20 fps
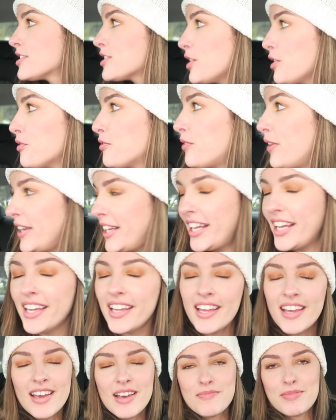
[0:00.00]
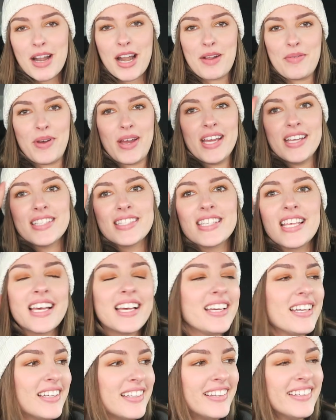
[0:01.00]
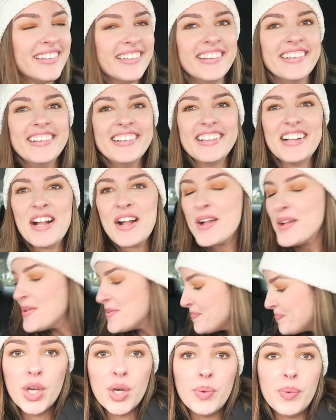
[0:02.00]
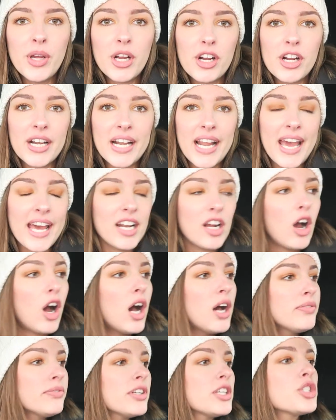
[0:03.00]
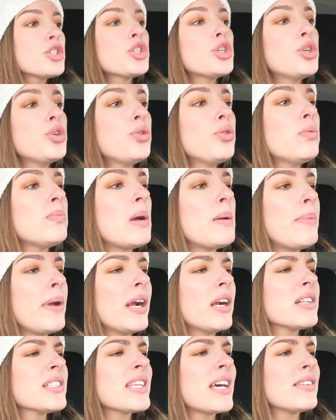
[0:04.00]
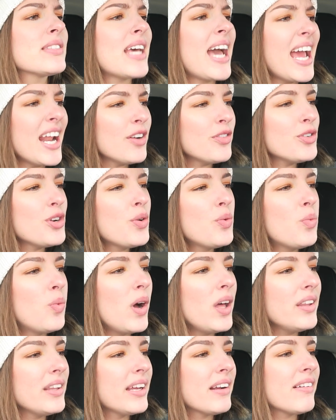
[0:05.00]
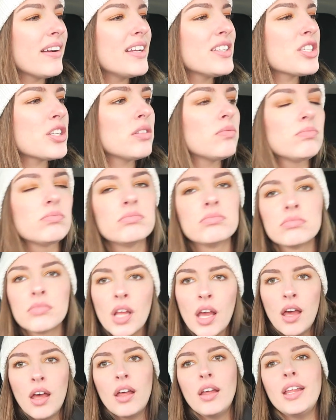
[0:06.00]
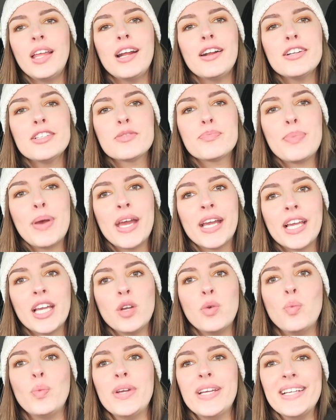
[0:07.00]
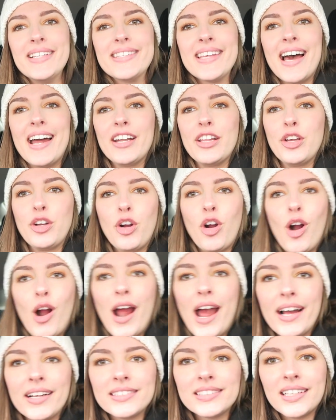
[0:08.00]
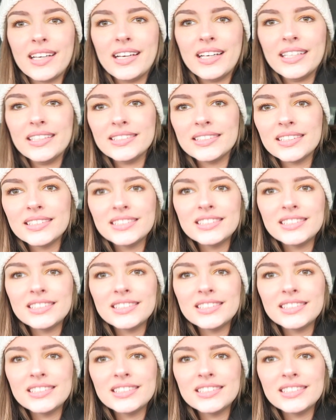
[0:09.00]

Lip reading: It's so funny. But anyways, we are gonna head off to my parents' house. I don't know what Larry's picking weeds out of the cracks, guys.